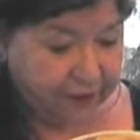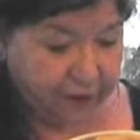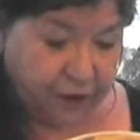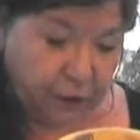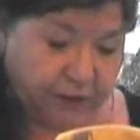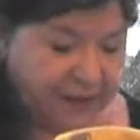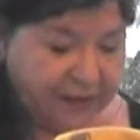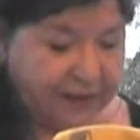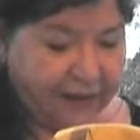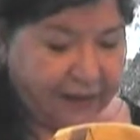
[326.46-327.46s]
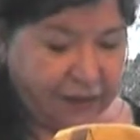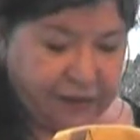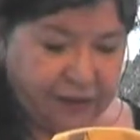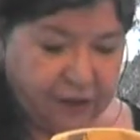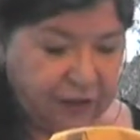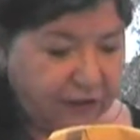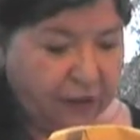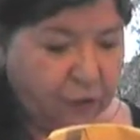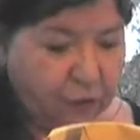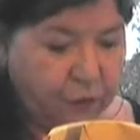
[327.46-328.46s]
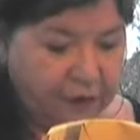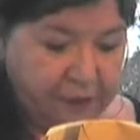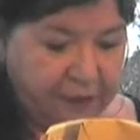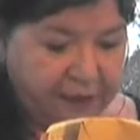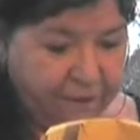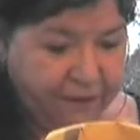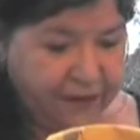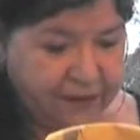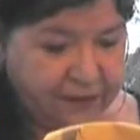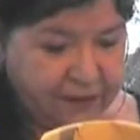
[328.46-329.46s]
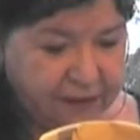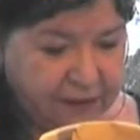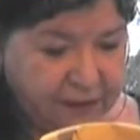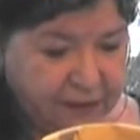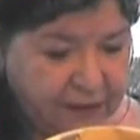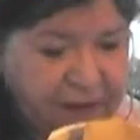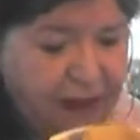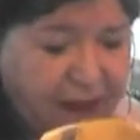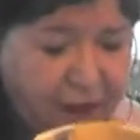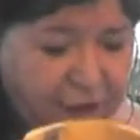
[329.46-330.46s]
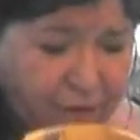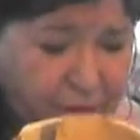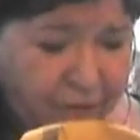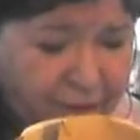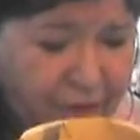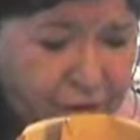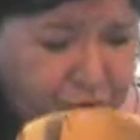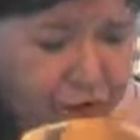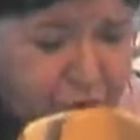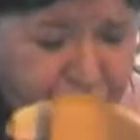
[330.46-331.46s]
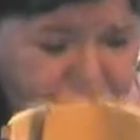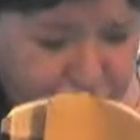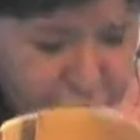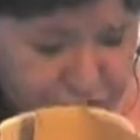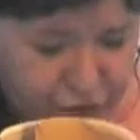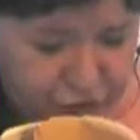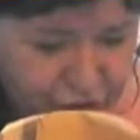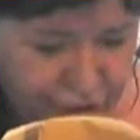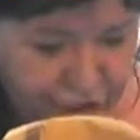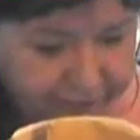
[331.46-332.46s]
You know what it's like treading on Lego with your bare feet. Yow! Shh!